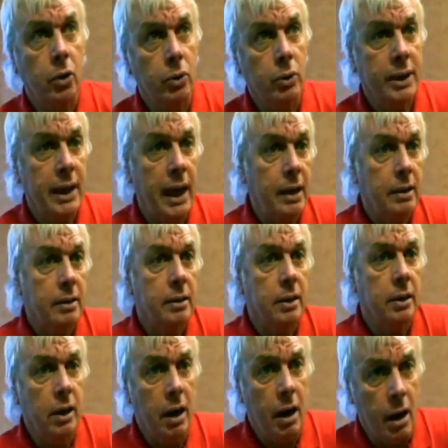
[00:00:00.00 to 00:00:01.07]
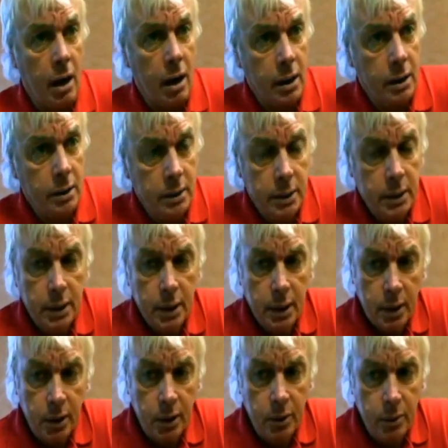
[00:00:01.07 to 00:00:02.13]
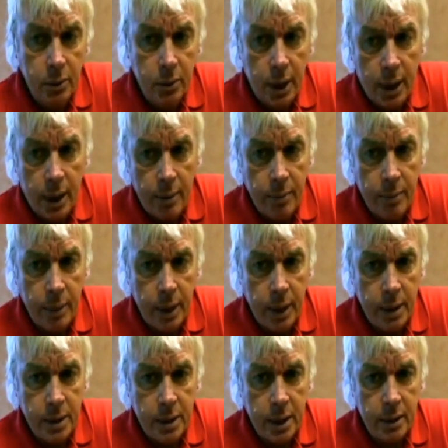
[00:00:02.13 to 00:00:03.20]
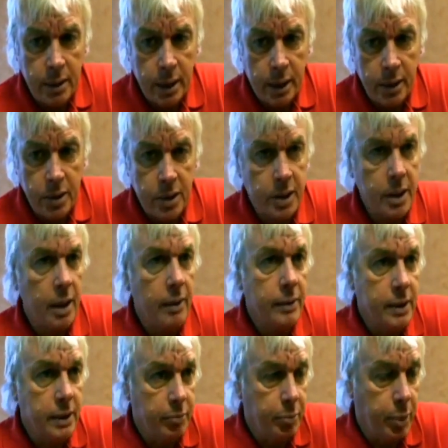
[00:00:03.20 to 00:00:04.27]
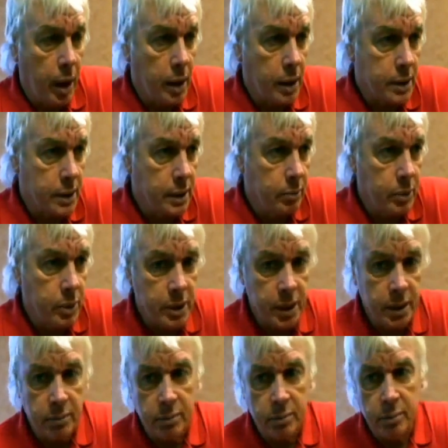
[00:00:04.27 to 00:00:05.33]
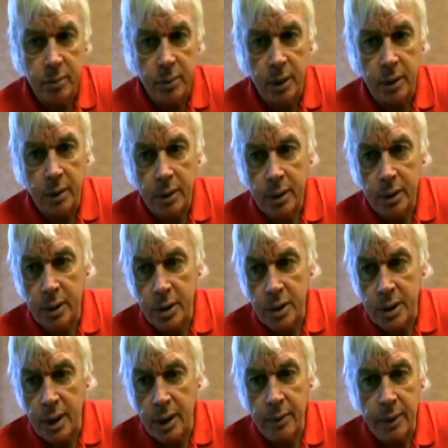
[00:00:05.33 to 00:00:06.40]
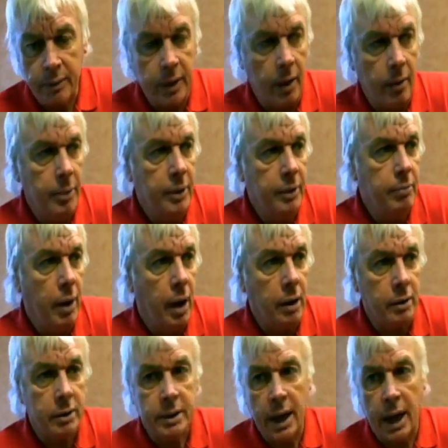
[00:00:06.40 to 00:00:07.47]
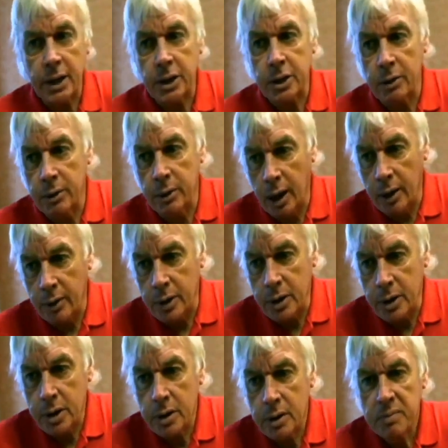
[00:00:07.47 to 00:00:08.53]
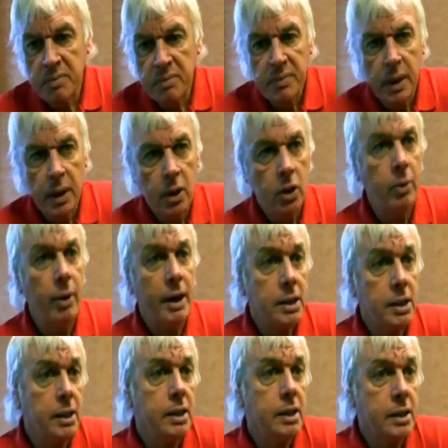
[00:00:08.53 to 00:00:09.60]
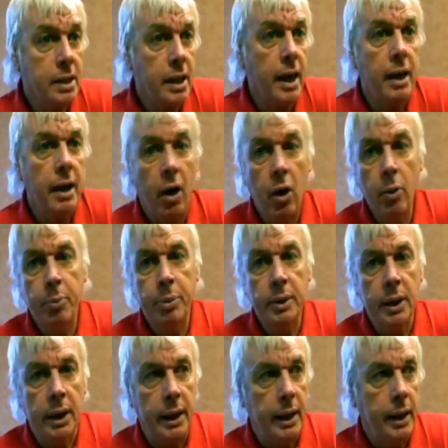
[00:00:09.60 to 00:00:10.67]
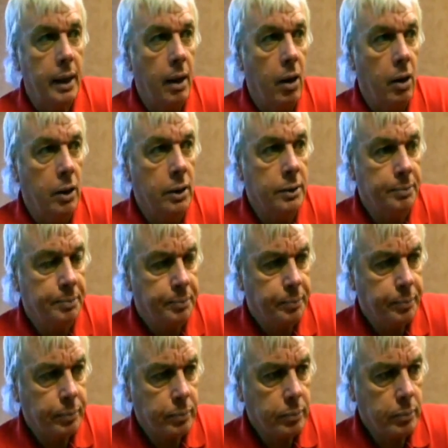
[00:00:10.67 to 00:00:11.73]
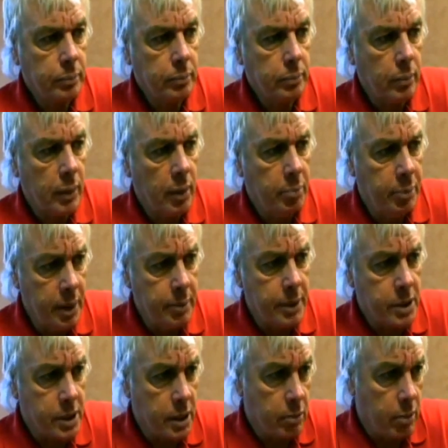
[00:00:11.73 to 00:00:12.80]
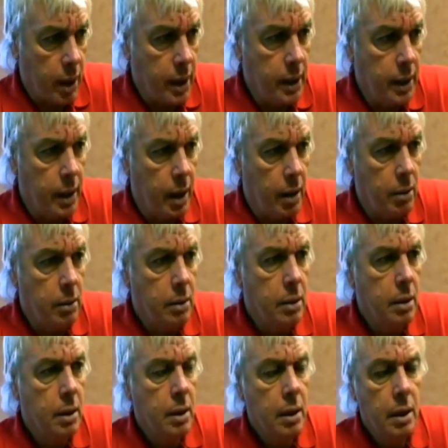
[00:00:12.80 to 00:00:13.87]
called Kenneth Clarke, who is in the Conservative Party and was in the Conservative government of Margaret Thatcher and others, who actually said openly on BBC Radio,